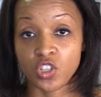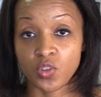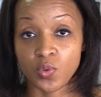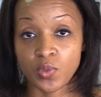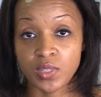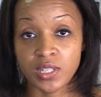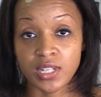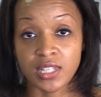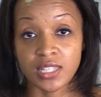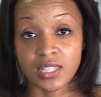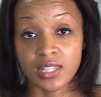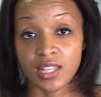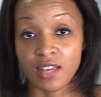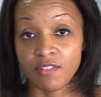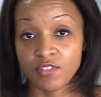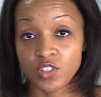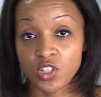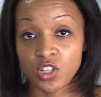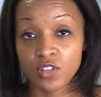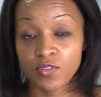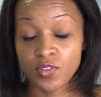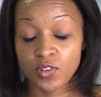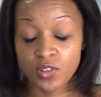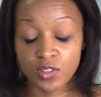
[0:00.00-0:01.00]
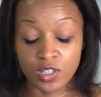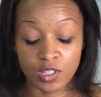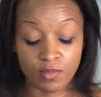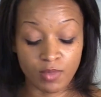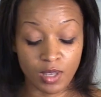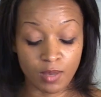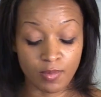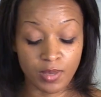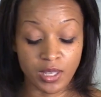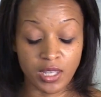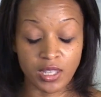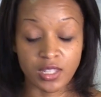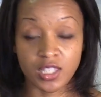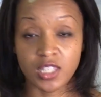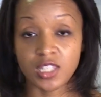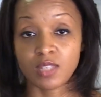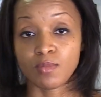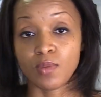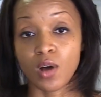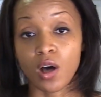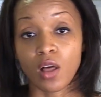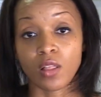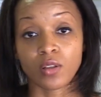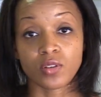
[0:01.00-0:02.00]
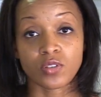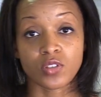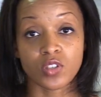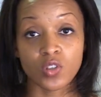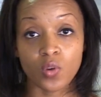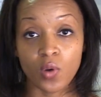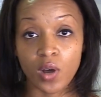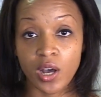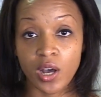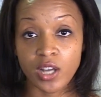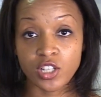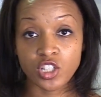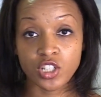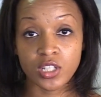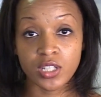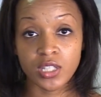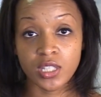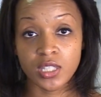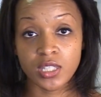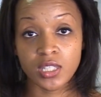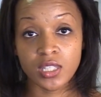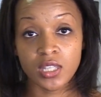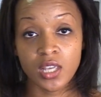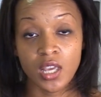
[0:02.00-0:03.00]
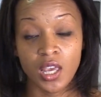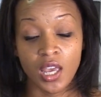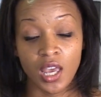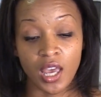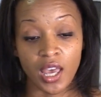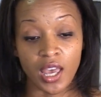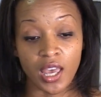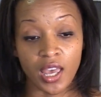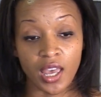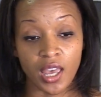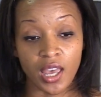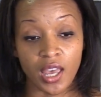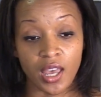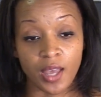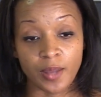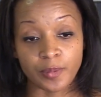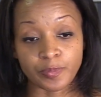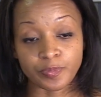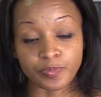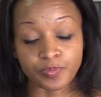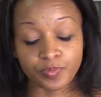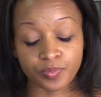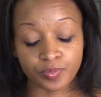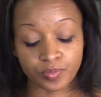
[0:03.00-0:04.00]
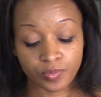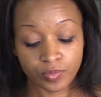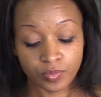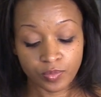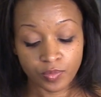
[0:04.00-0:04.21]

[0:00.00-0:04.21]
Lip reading: to use it as leftovers is maybe get smaller squashes and